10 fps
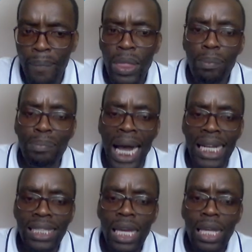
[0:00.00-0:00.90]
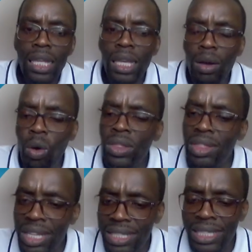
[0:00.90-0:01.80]
but on
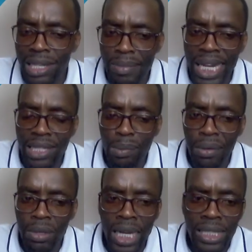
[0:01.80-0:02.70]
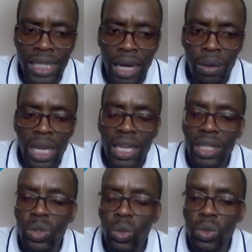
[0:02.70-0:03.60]
these demerit products now,
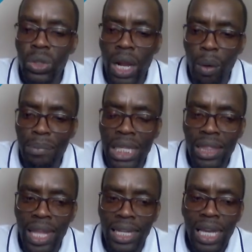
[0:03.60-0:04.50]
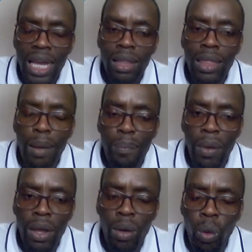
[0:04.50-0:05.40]
it would now mean that the
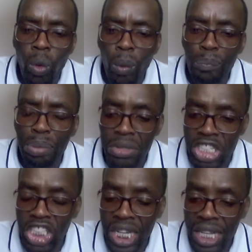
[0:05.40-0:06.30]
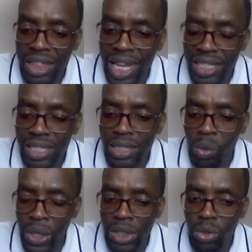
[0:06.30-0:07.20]
position that is
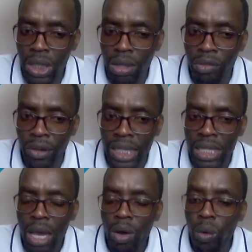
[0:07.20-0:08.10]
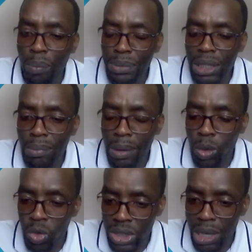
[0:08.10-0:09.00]
going to give us optimum
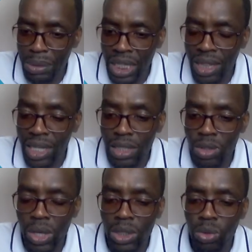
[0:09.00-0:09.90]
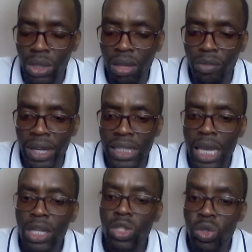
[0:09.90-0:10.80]
consumption, that is going to give us
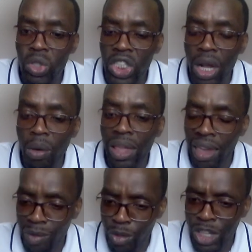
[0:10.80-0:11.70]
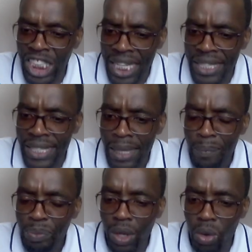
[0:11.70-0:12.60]
social efficiency.
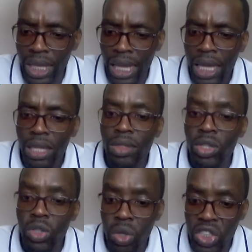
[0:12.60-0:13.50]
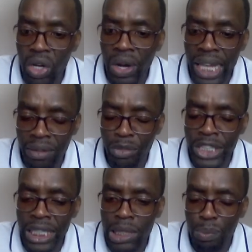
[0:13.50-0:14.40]
Okay, the social
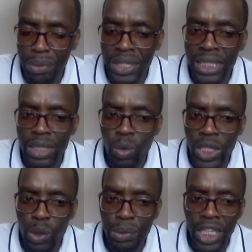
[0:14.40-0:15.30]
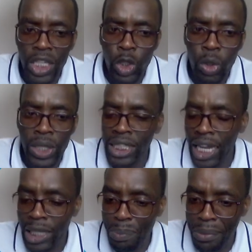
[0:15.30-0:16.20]
efficiency point is going to be enjoyed
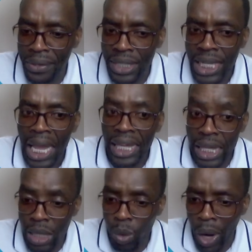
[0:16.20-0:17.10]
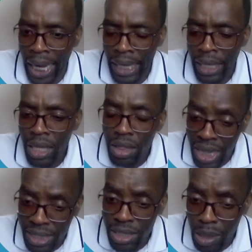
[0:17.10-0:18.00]
at point E1.
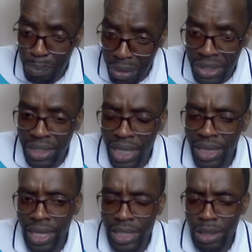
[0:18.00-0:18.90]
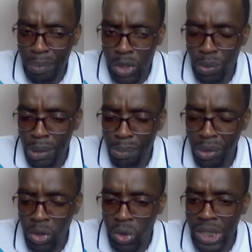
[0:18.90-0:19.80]
That's the point that they are supposed to be
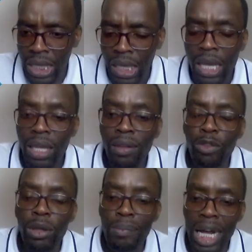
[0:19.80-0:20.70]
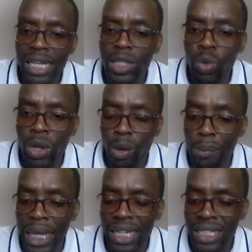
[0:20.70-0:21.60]
producing. If the markets were
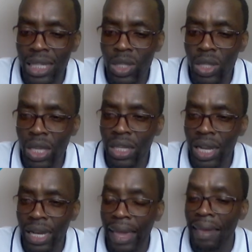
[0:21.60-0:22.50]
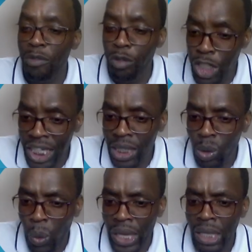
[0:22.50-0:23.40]
operating in an efficient
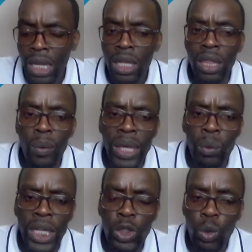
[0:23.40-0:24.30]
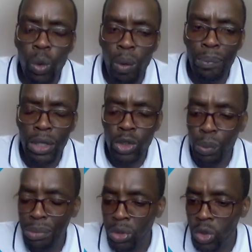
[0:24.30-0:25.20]
way, they were going to
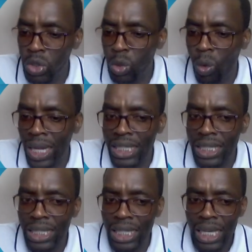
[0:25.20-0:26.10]
produce quantity,